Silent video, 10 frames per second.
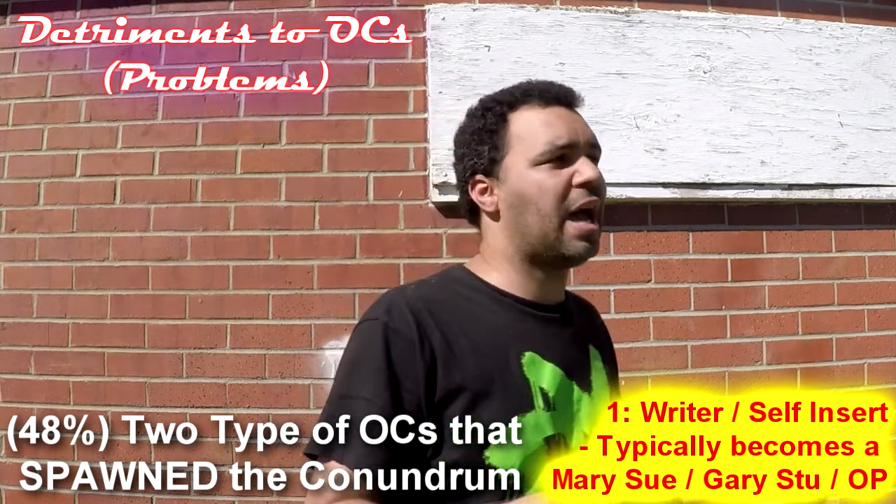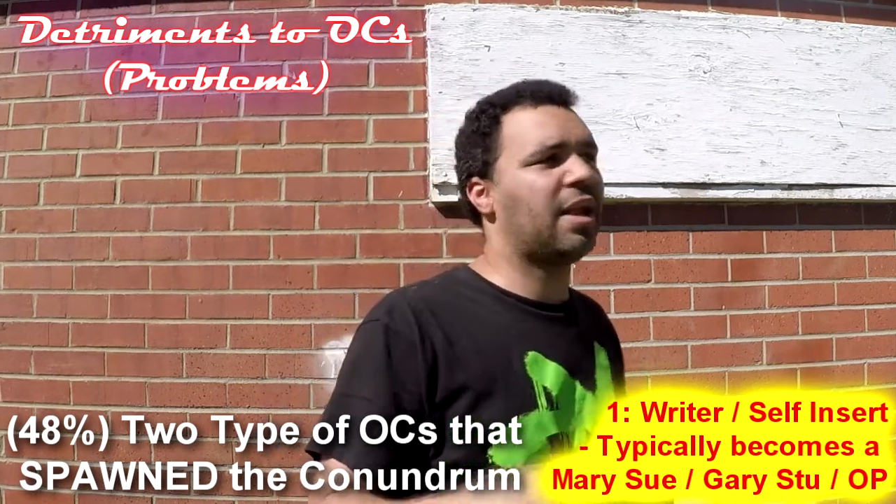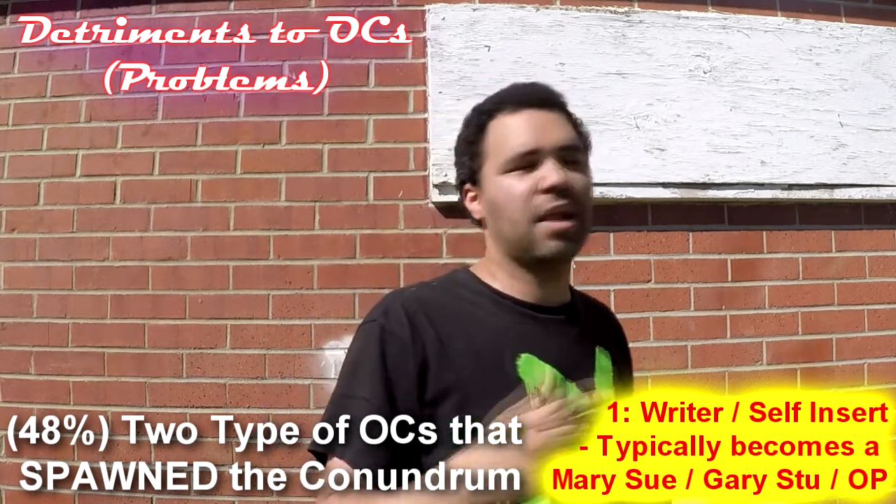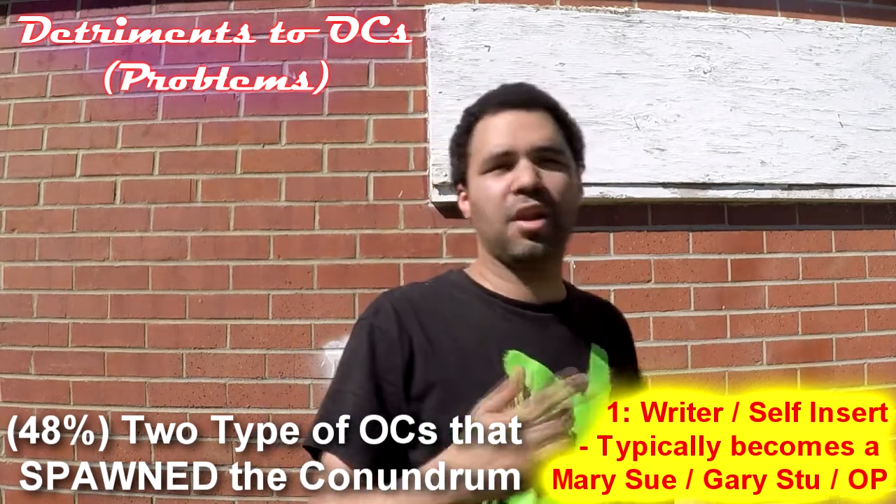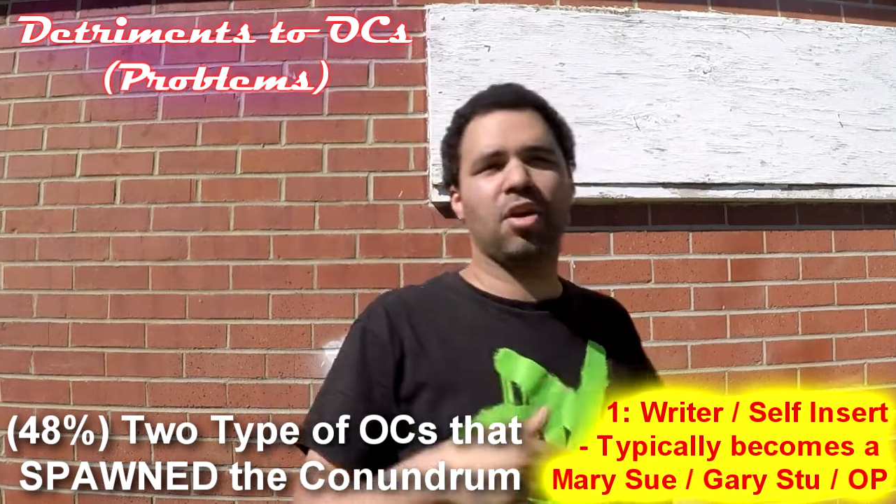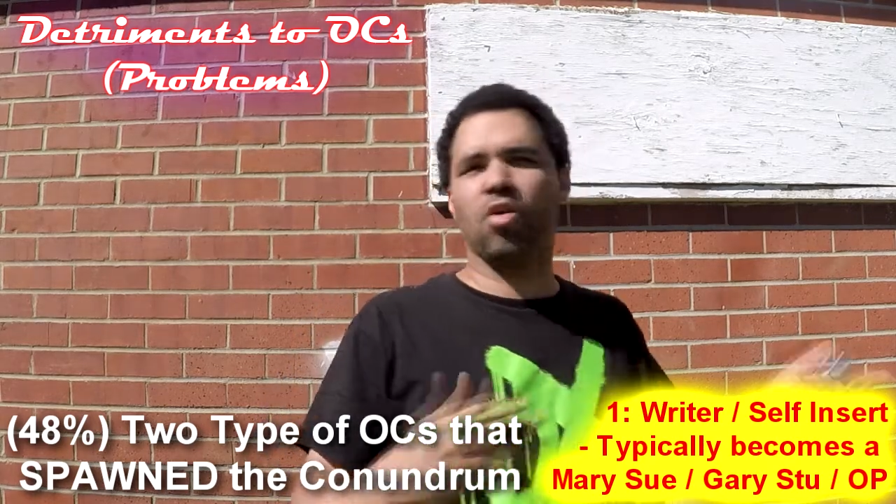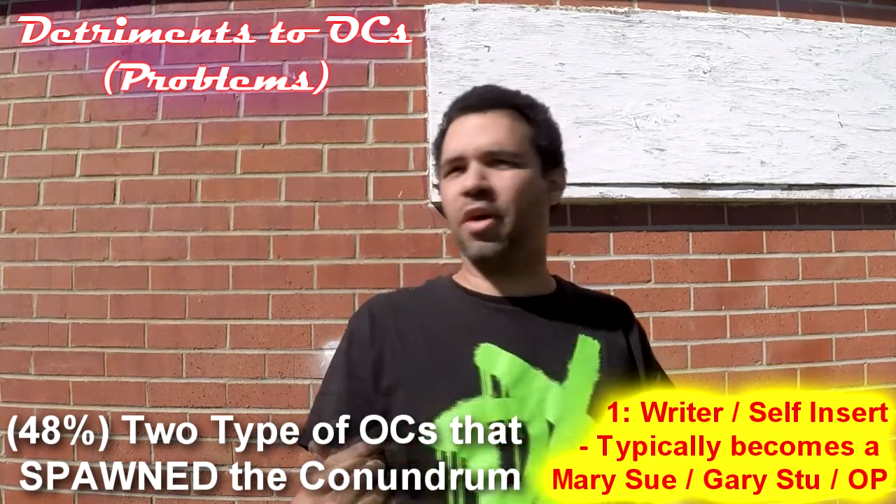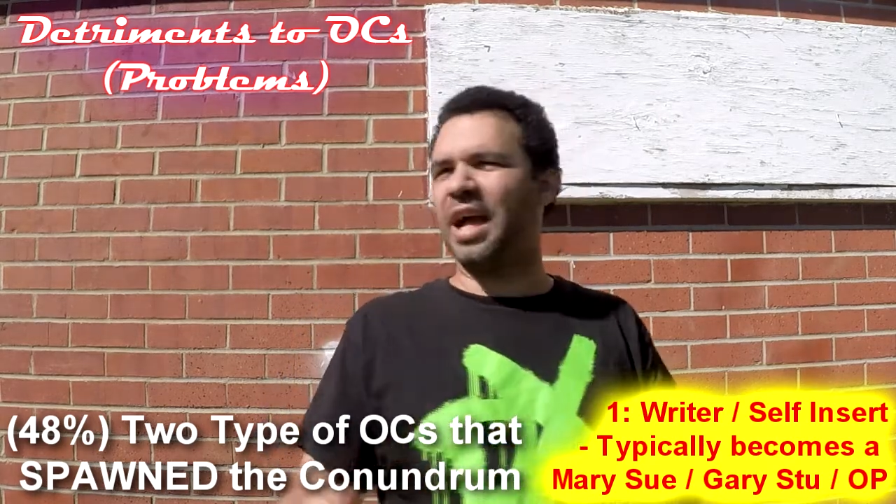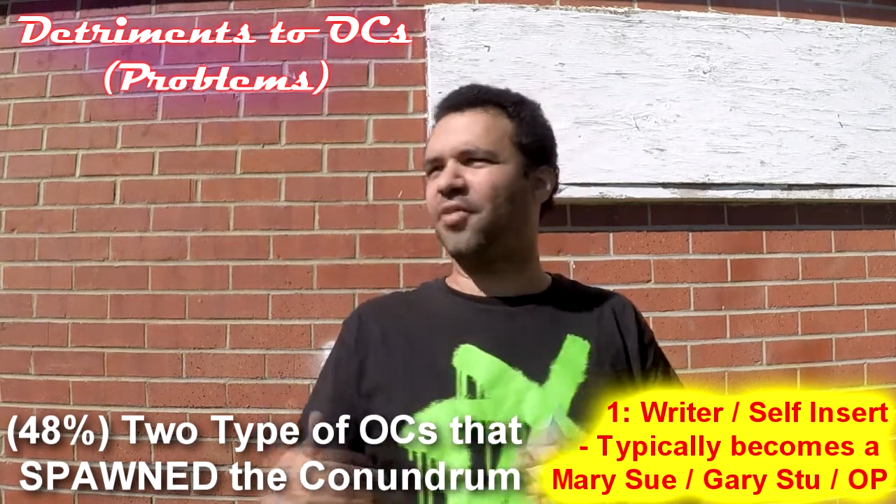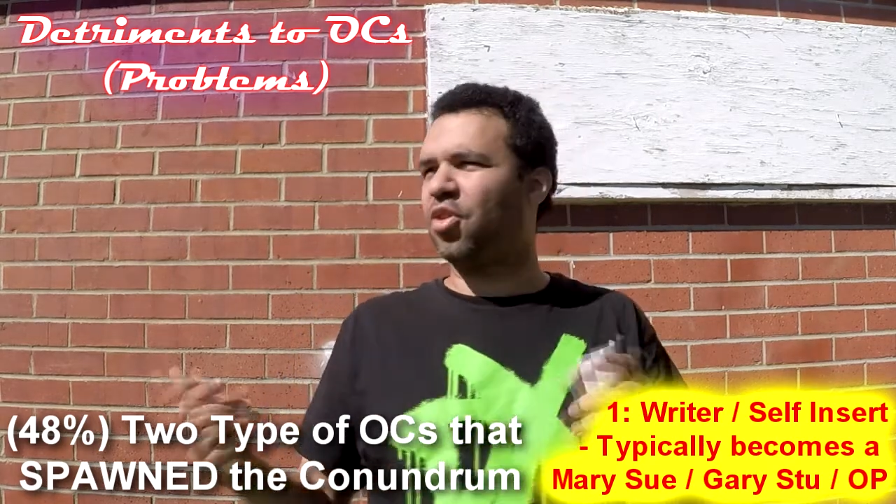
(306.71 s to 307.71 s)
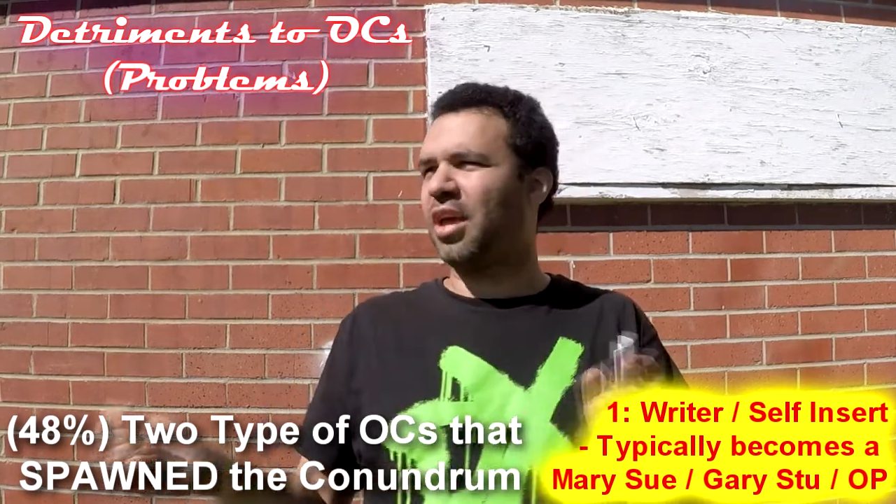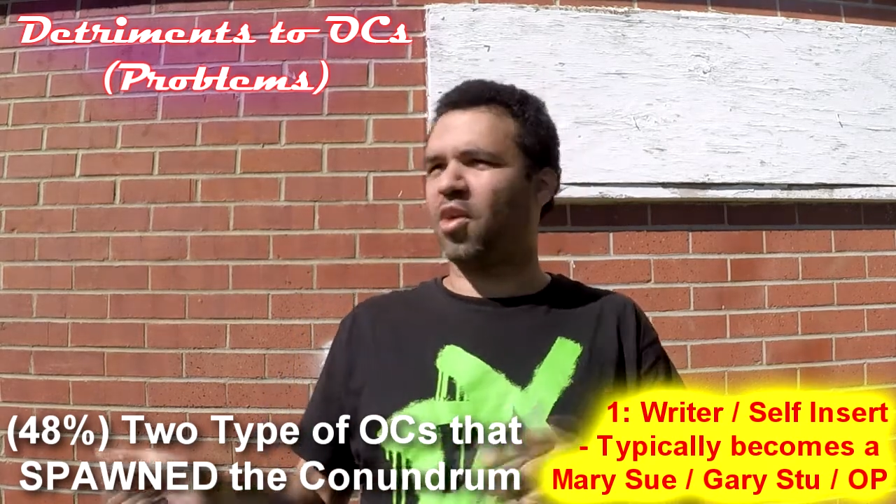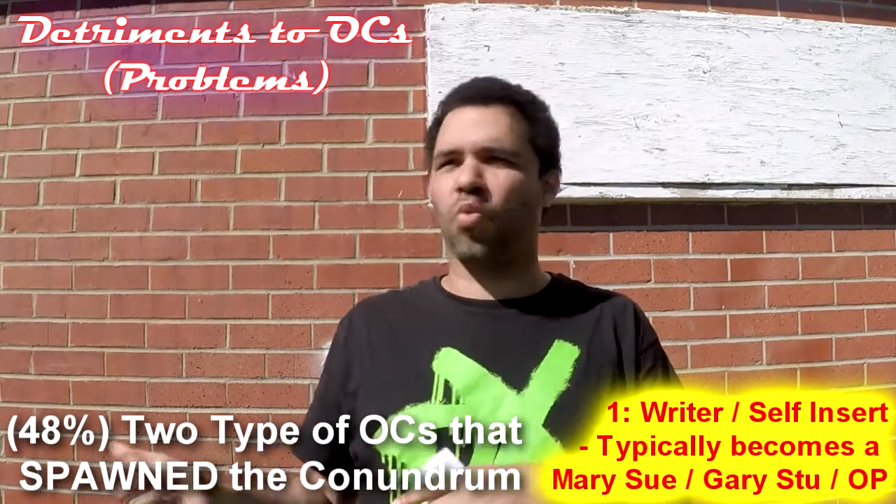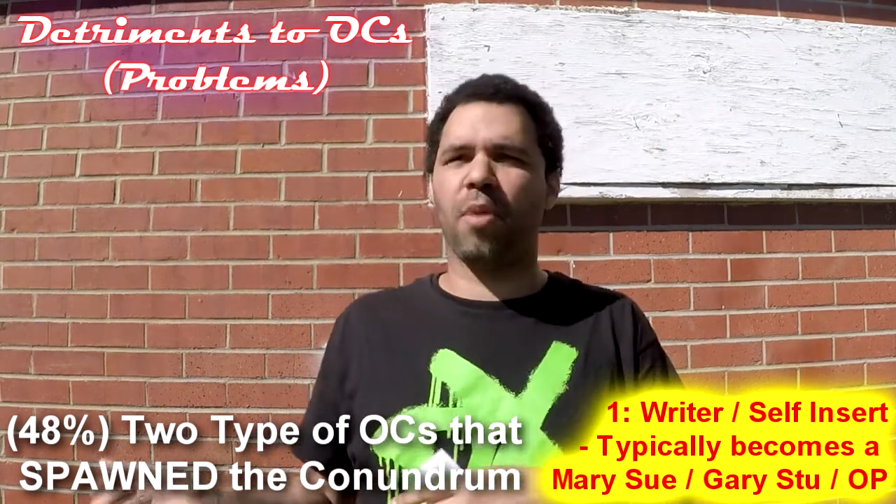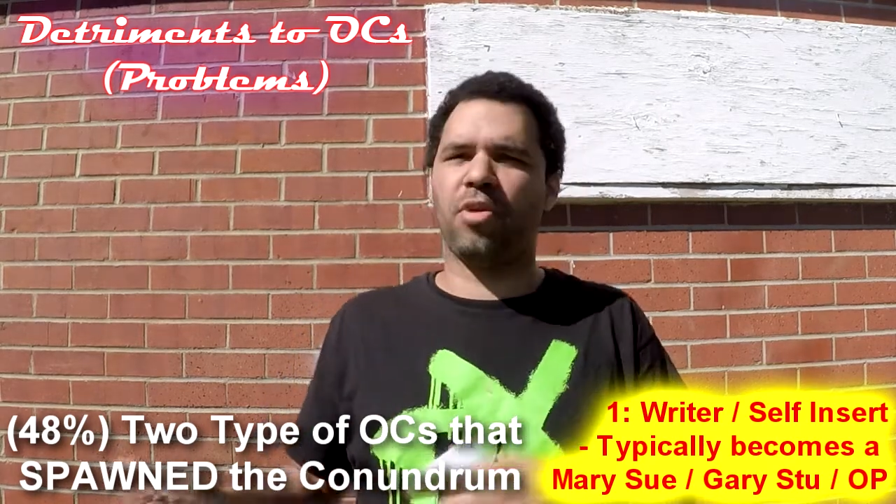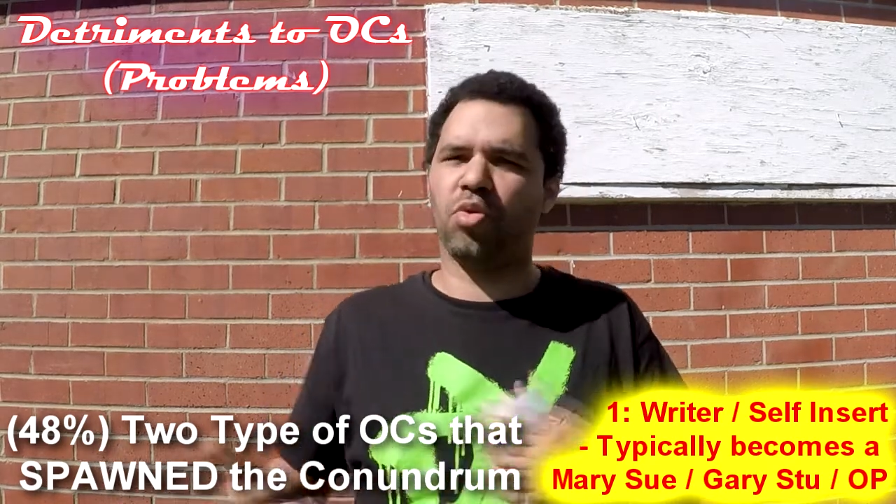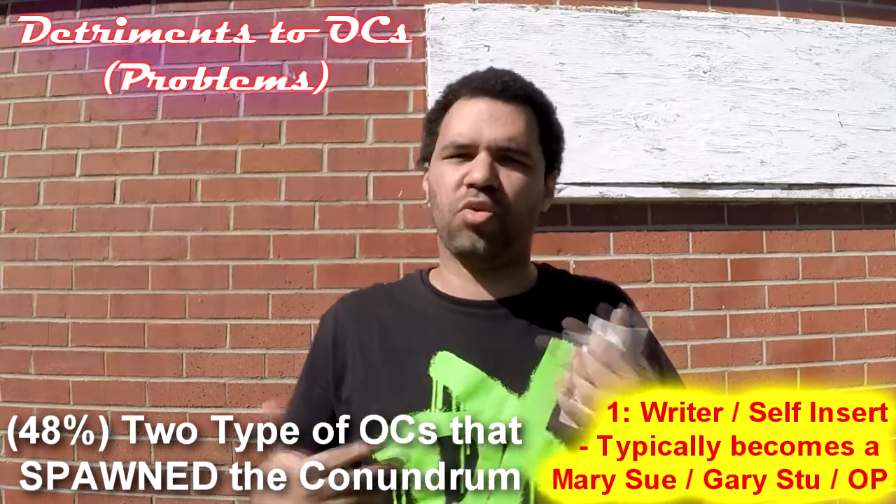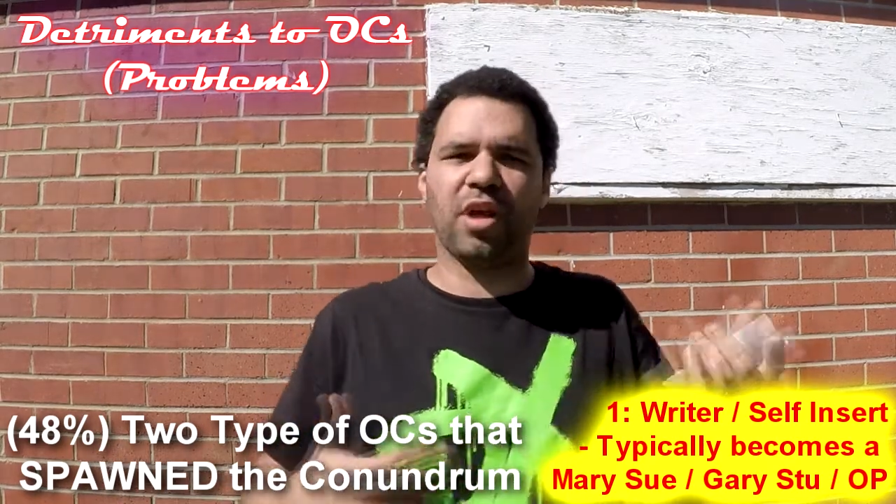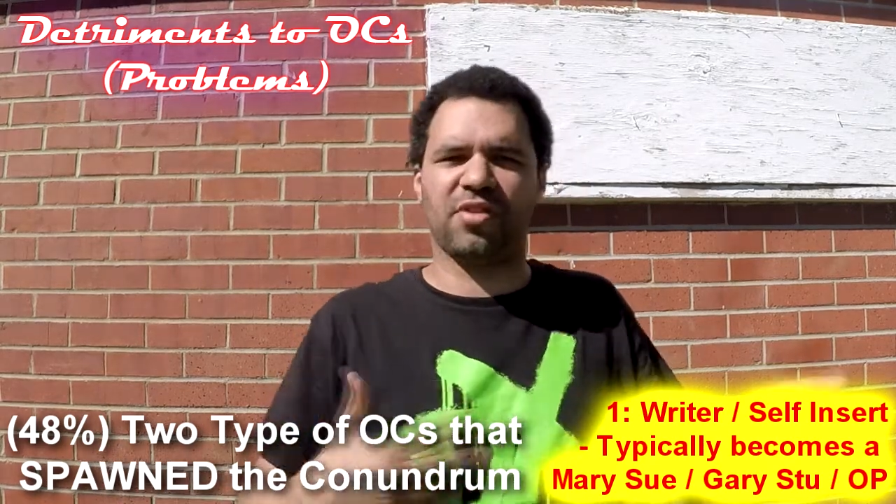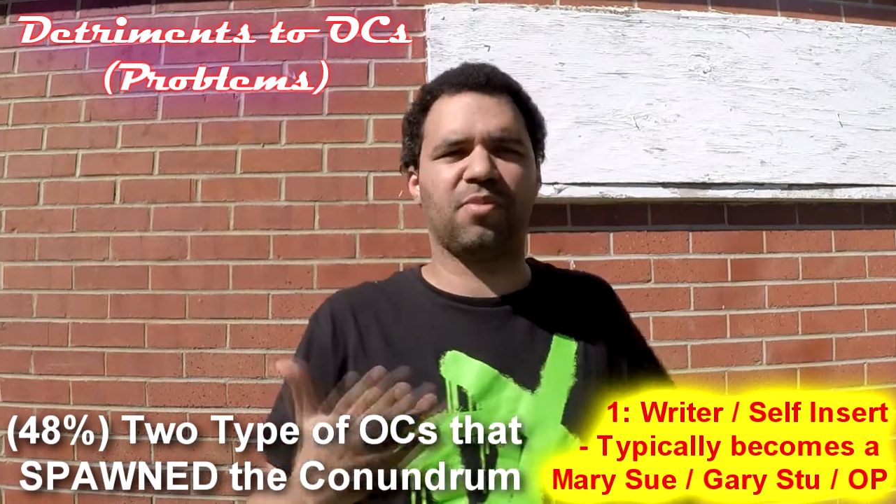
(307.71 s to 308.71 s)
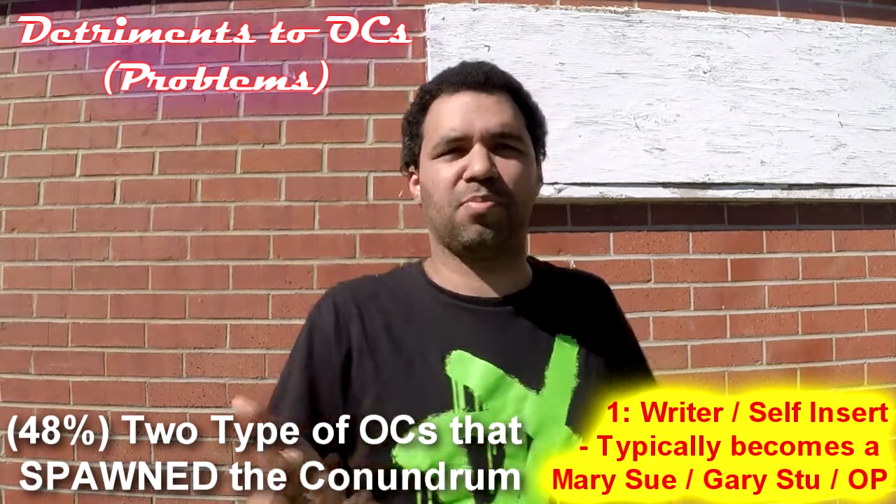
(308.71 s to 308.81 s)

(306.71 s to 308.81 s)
and then they're going after like a woman who does